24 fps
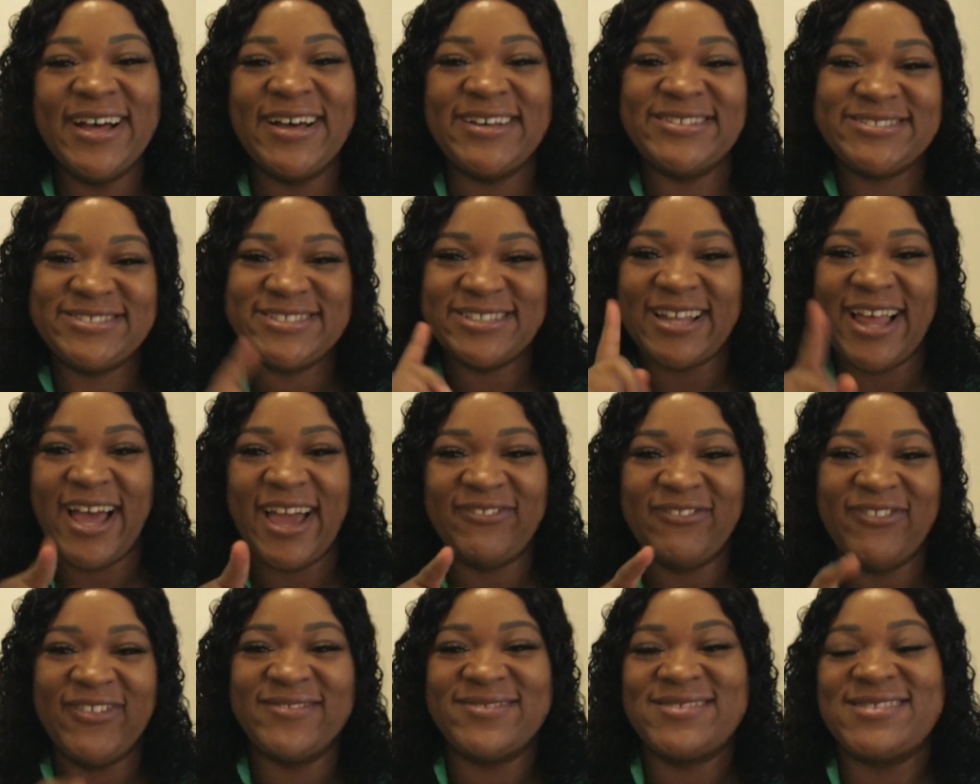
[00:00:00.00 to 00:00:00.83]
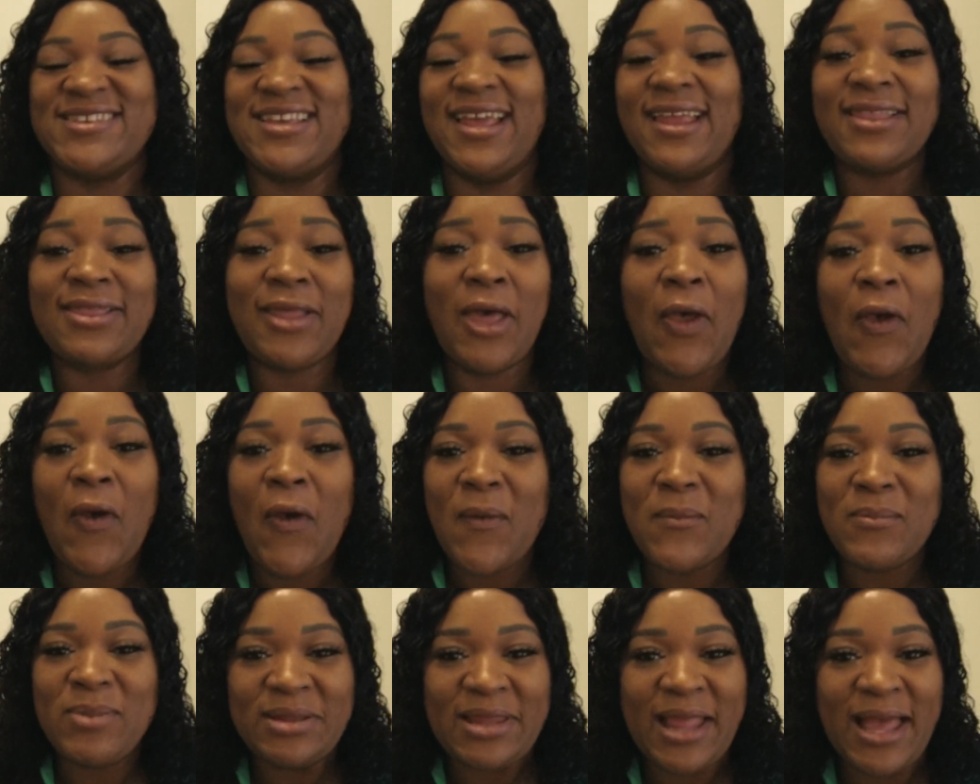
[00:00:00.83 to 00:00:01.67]
July 15th,
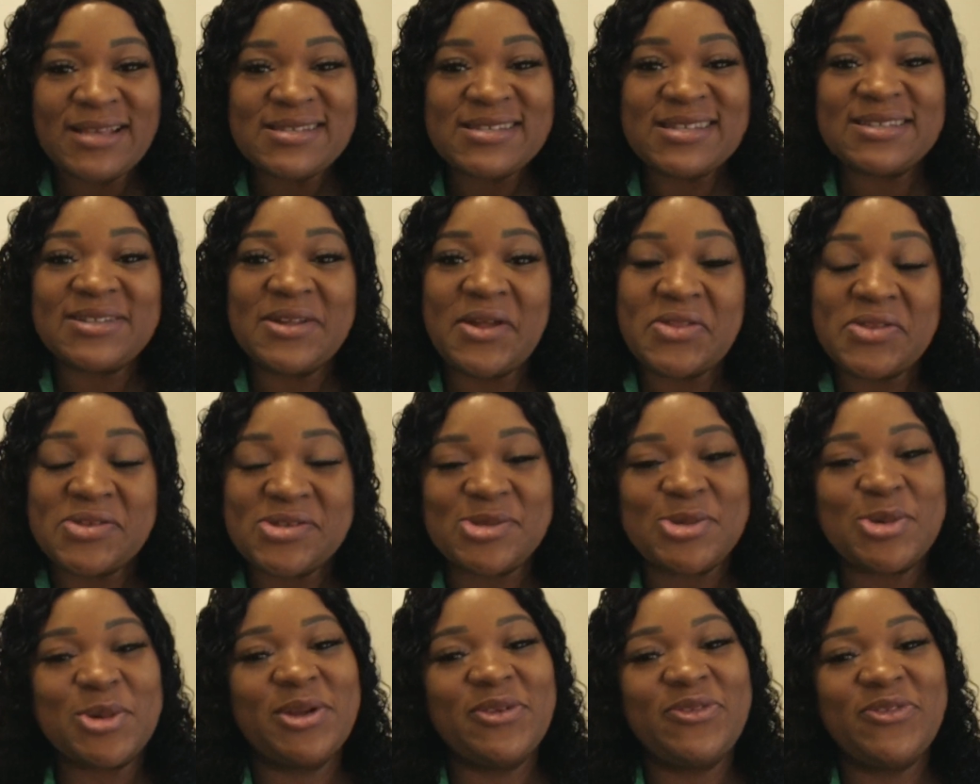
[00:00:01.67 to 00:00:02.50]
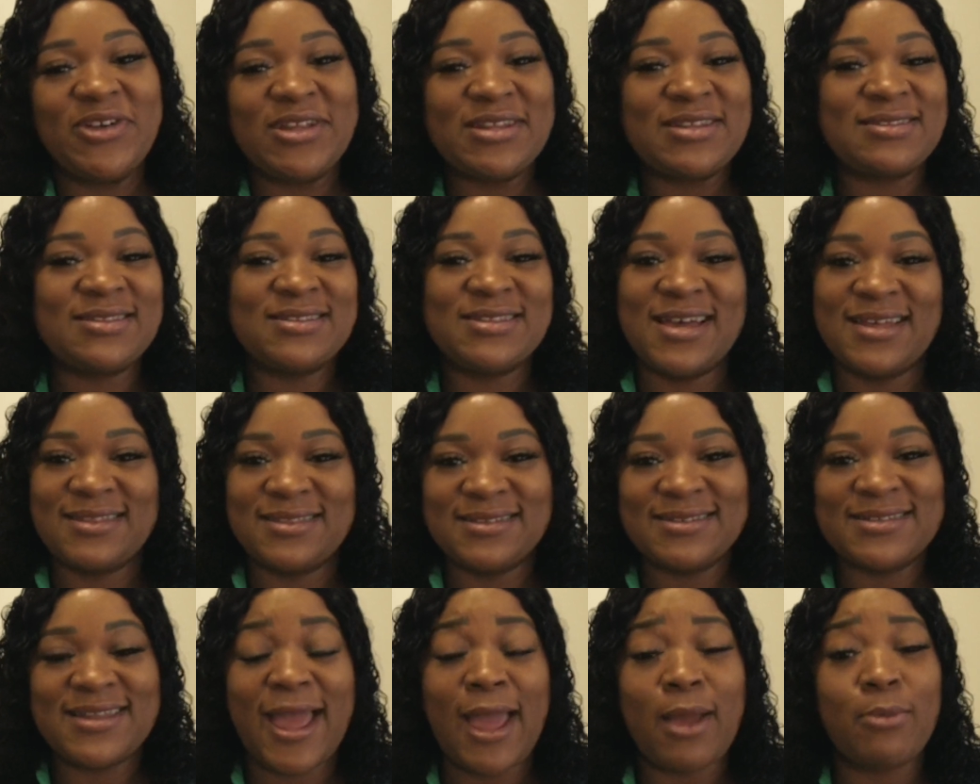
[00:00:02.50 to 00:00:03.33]
but that's another story for another
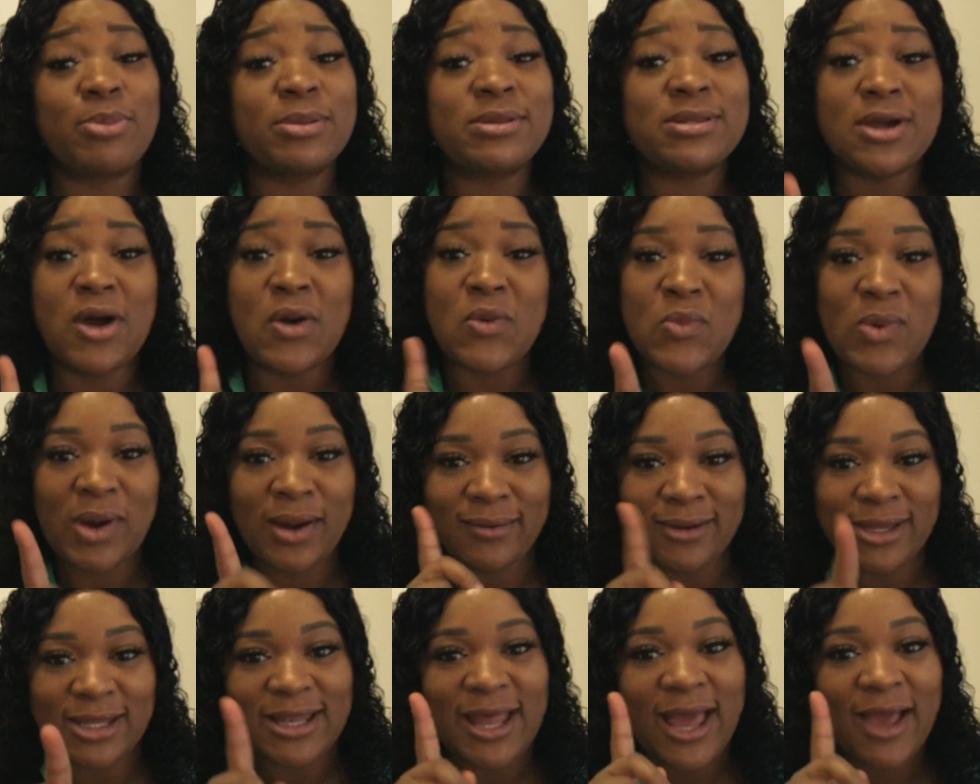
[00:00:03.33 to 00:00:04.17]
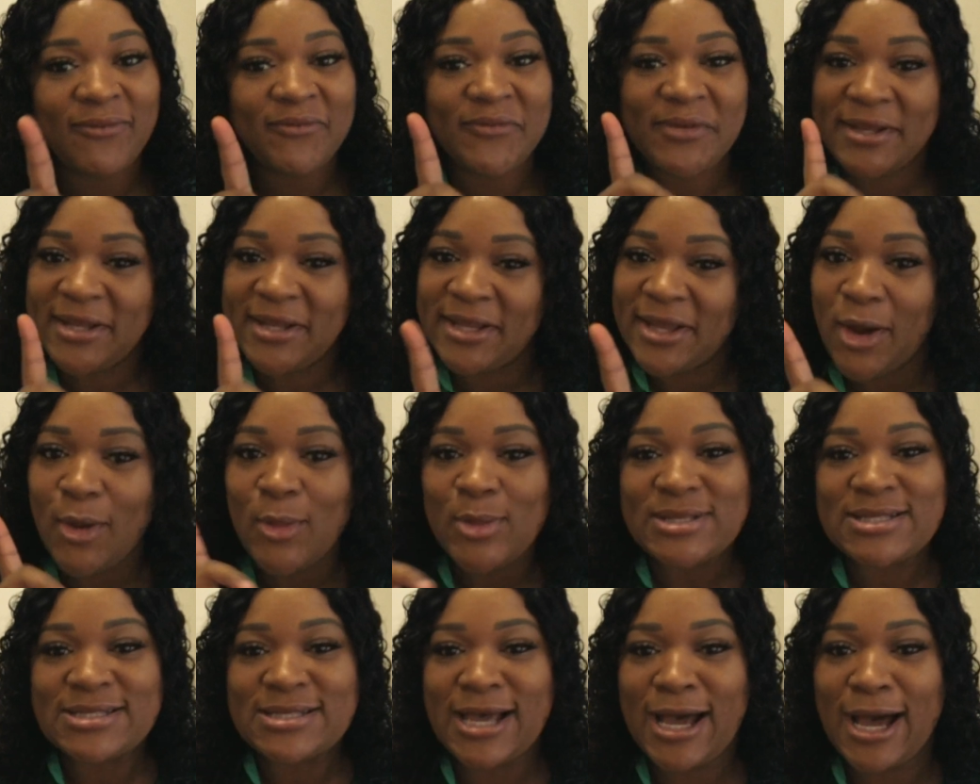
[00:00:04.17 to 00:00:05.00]
day. But don't worry, that video
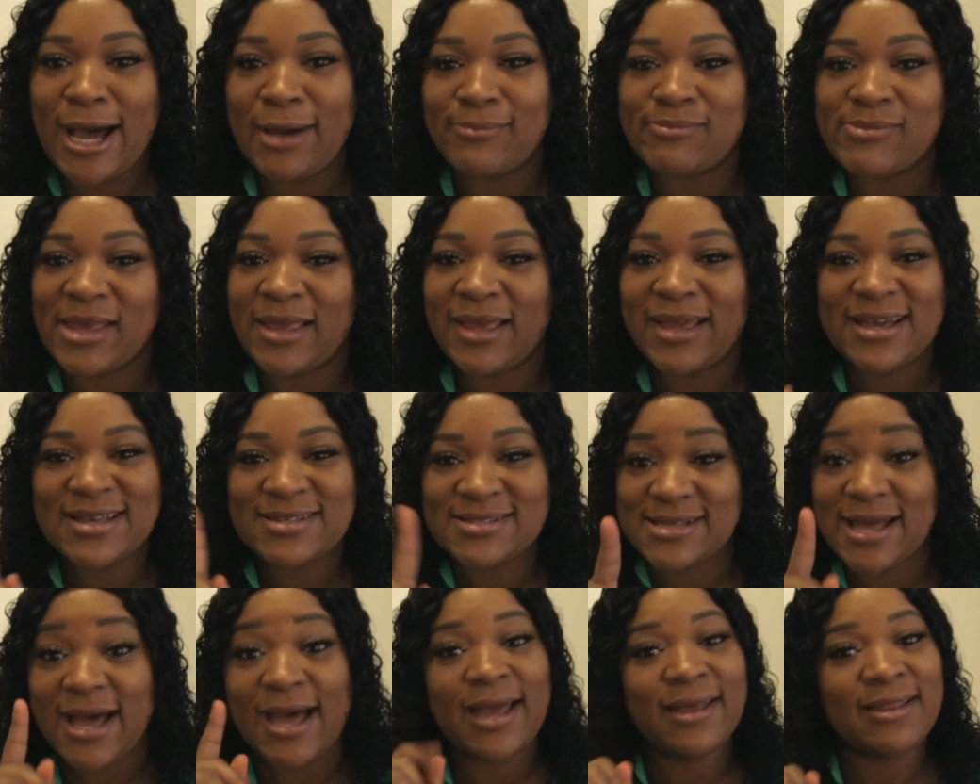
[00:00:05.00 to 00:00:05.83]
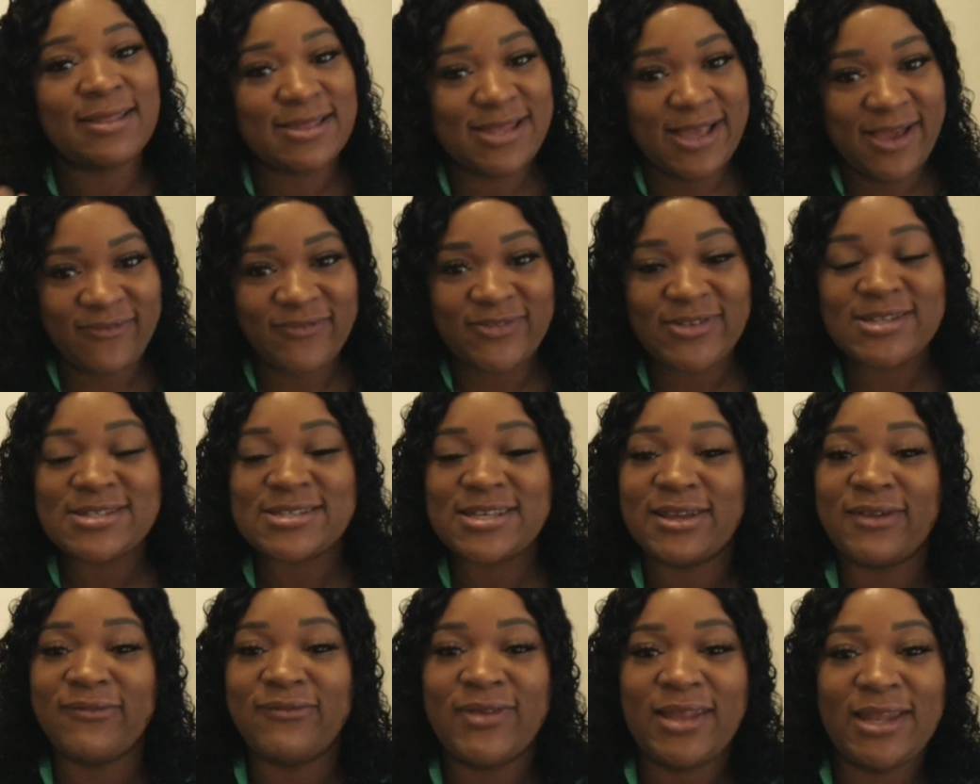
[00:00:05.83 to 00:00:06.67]
is coming, because I definitely took
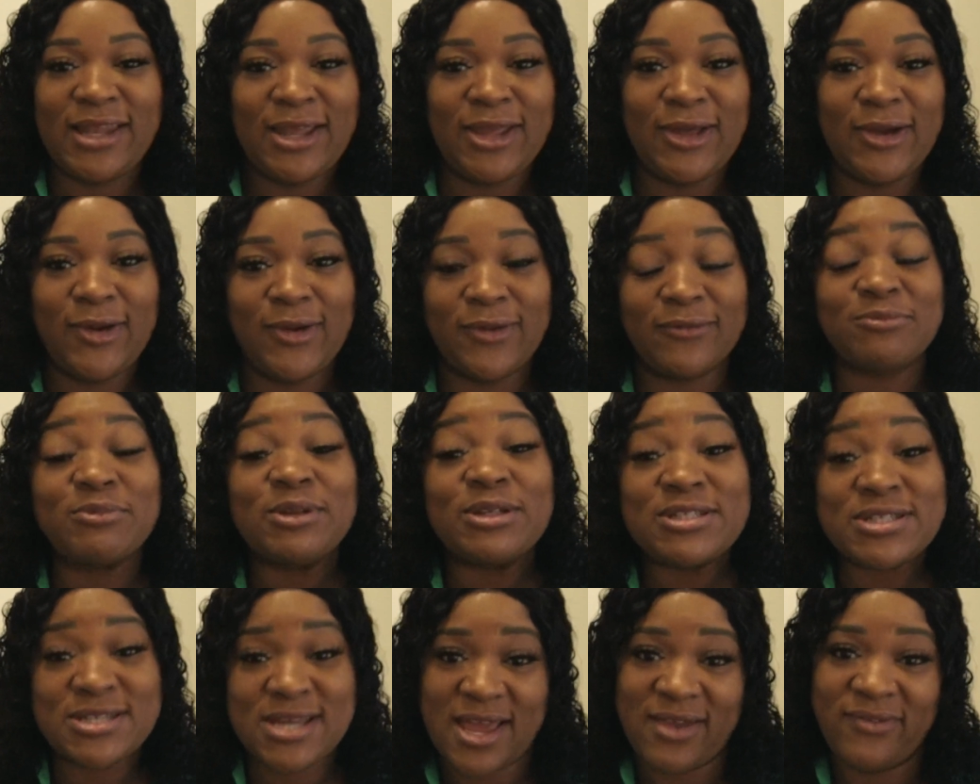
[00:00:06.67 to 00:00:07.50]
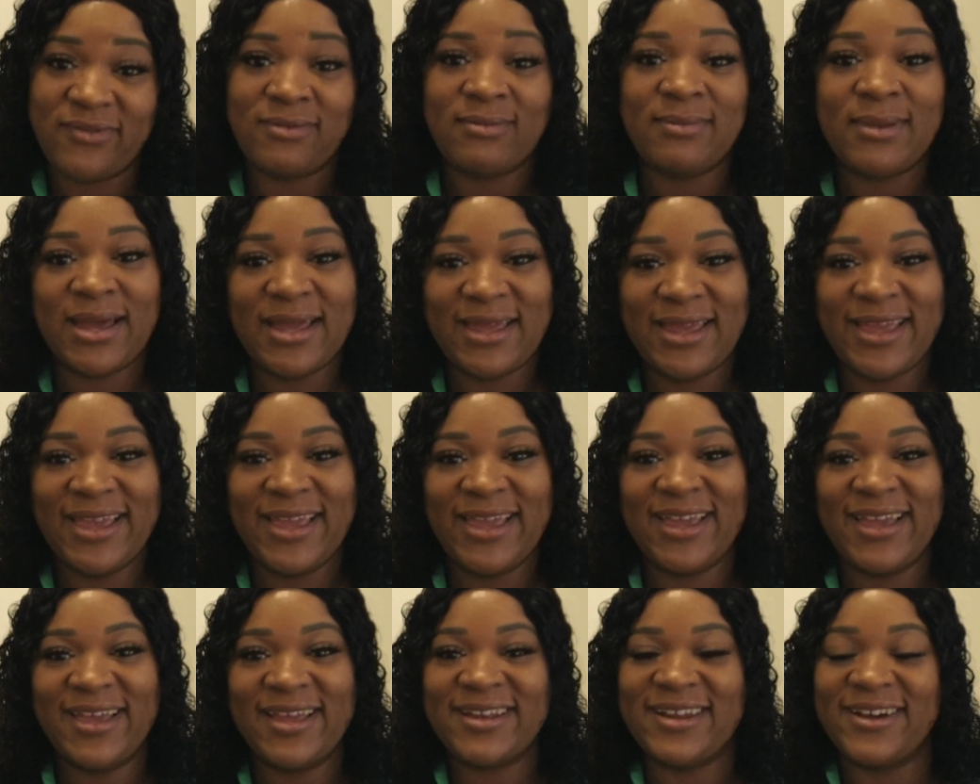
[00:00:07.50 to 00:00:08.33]
a video of me shaving my
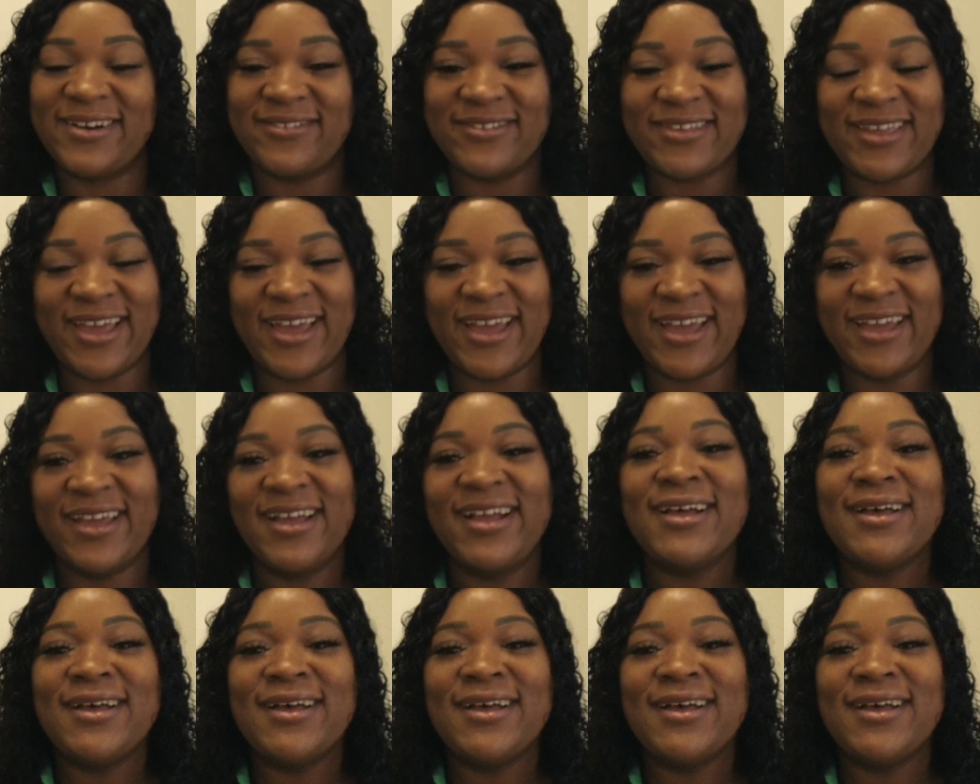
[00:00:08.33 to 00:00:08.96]
head, okay?